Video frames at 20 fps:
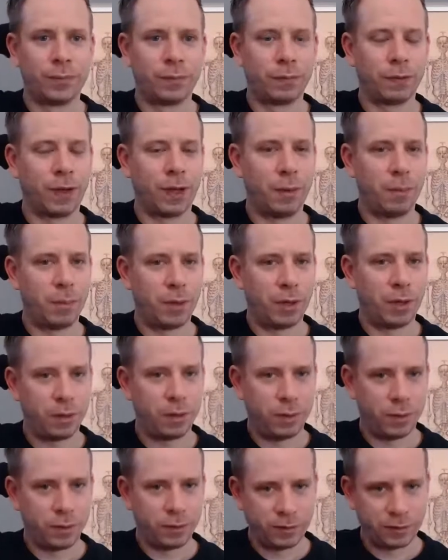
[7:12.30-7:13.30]
And
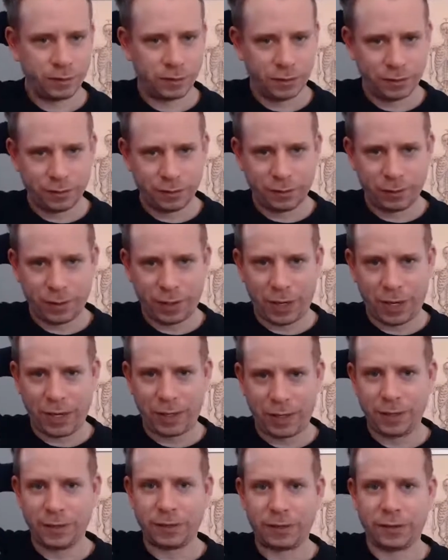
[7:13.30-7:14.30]
because your
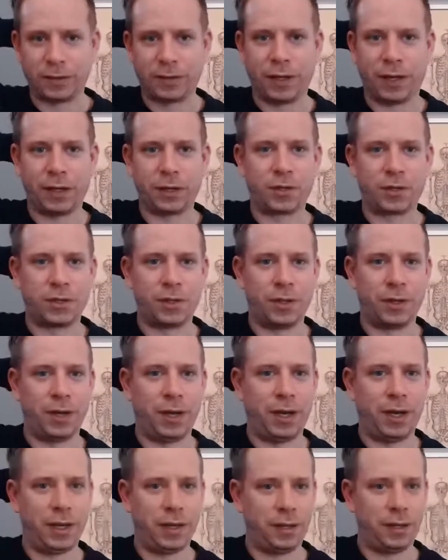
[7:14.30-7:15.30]
hand is attached to your
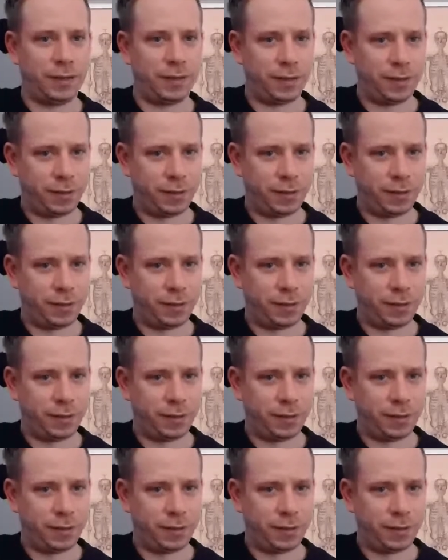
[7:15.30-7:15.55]
head